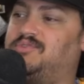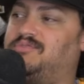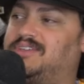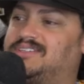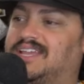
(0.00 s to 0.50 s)

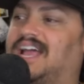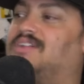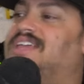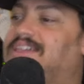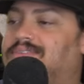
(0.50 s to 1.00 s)
movies, and
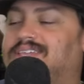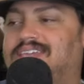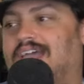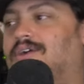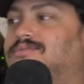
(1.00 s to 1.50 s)
I'll even
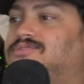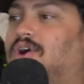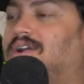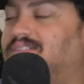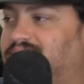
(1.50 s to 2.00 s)
count
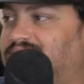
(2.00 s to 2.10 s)
Dawn of the